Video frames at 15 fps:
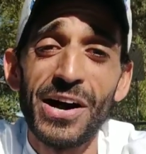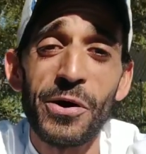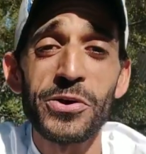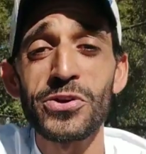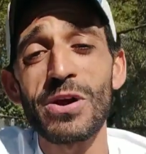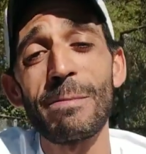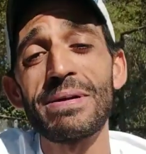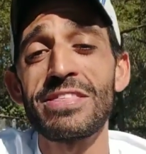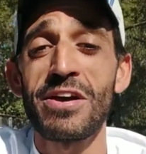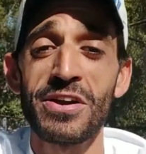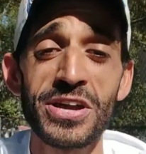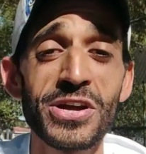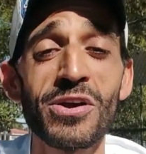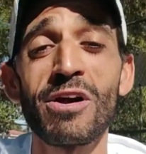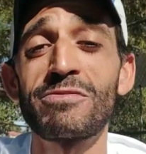or you can be the
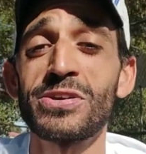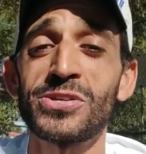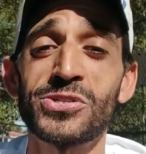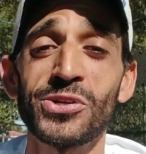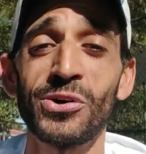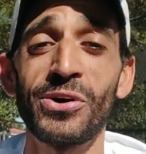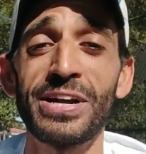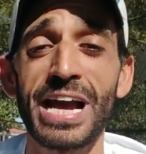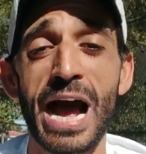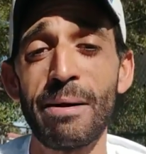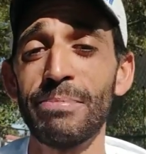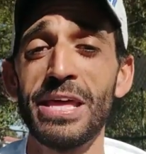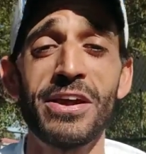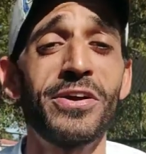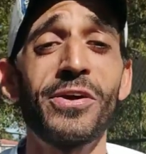hero of your story.
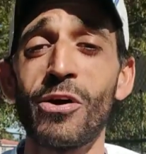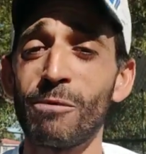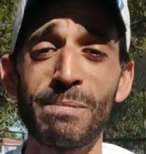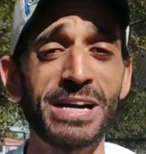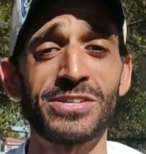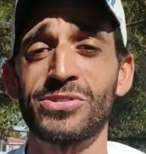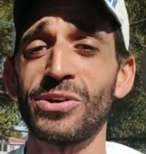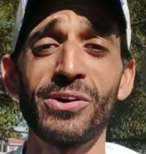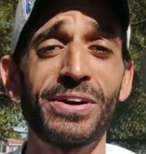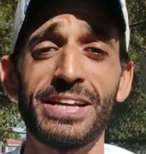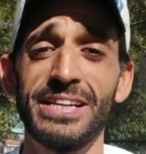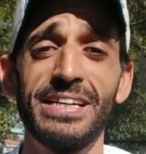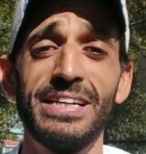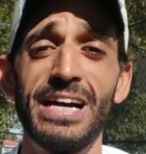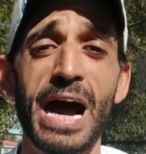I'm the hero of my story.
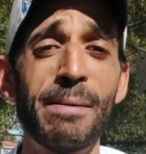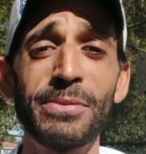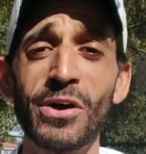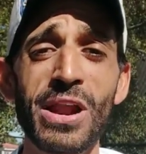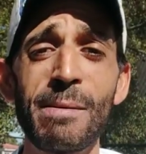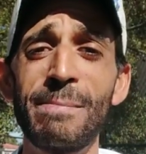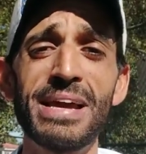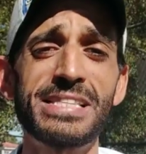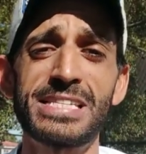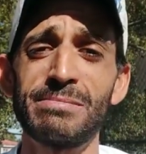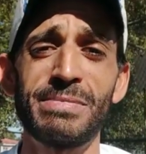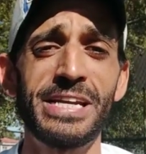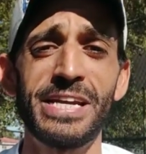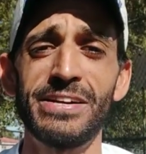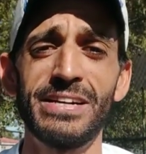I'm not a
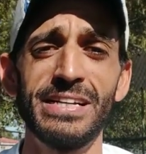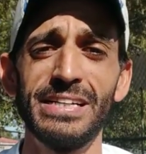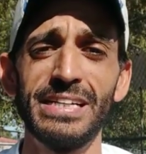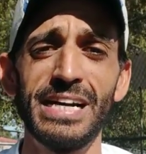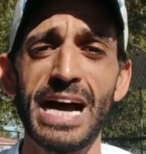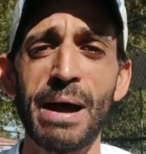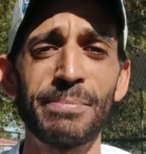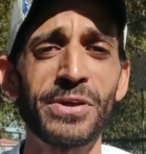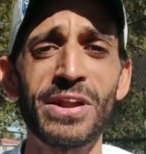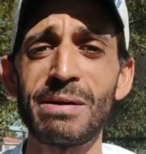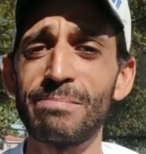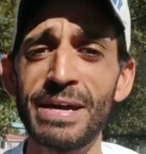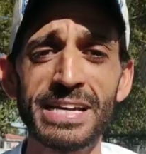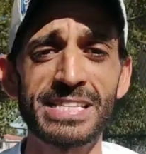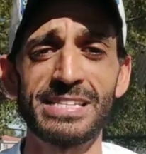victim here. I'm not a
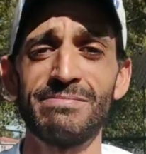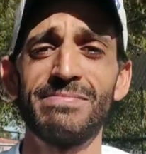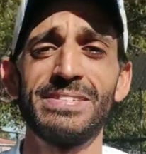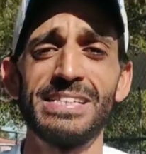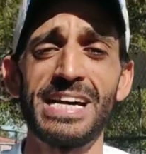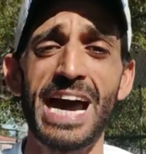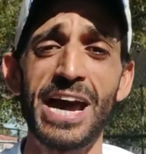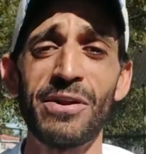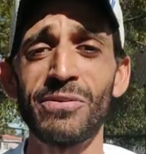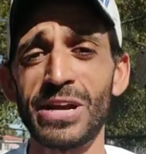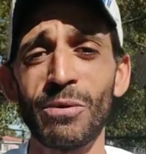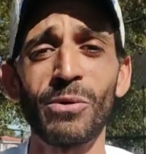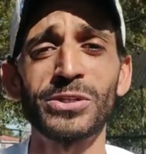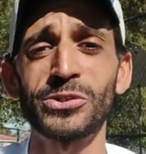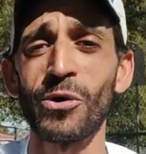victim. I don't
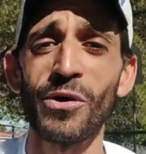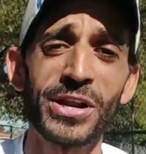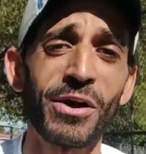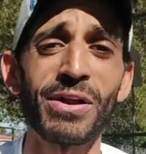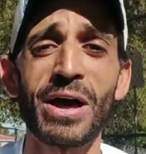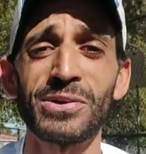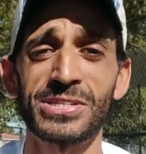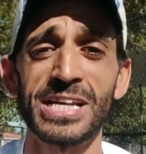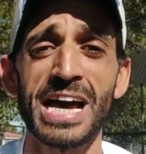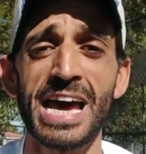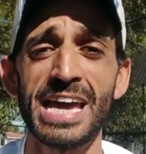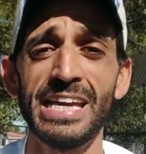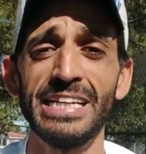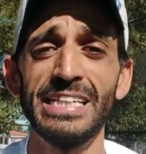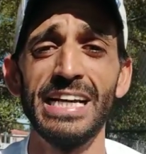care what's going on
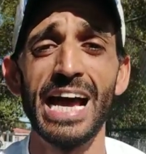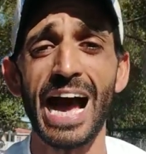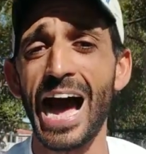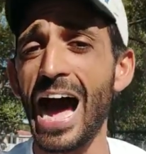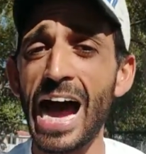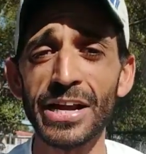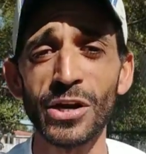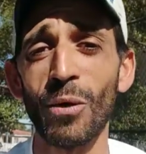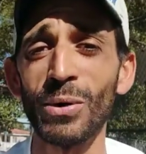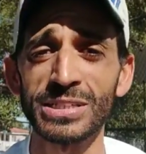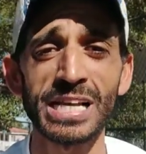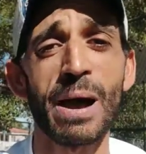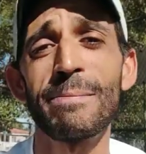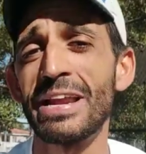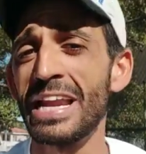outside. I know what's
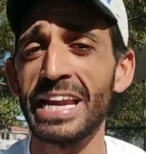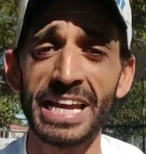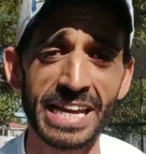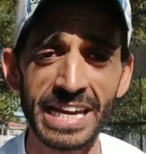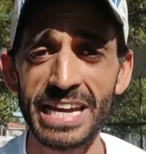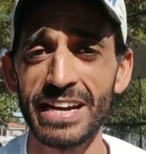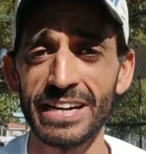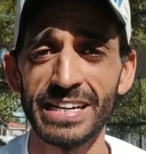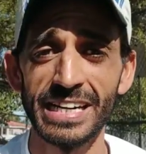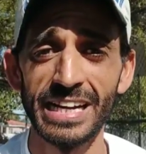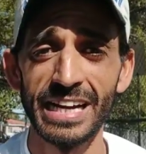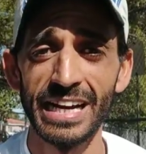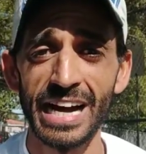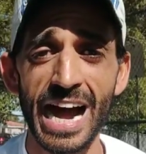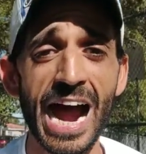happening in here.
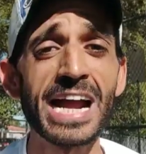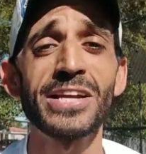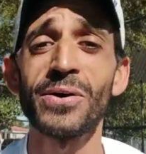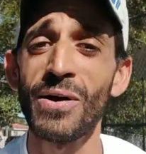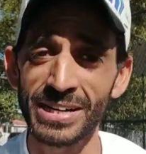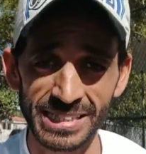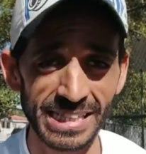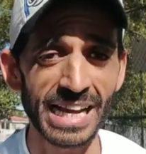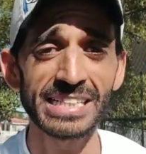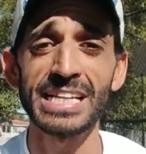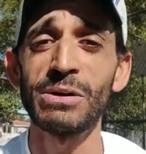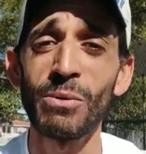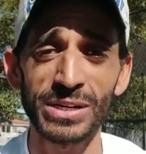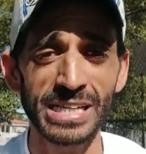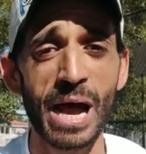I know
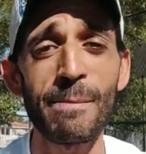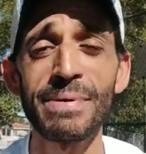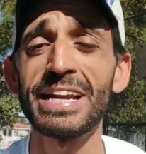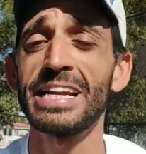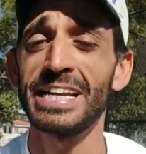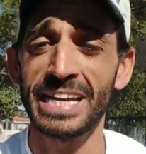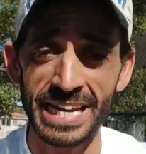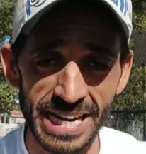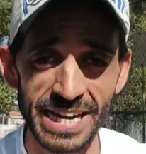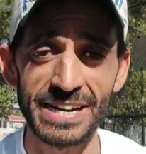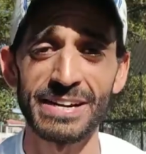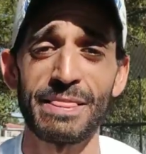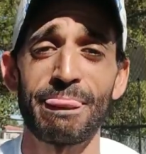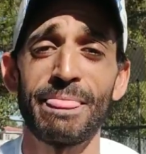exactly what's happening in here.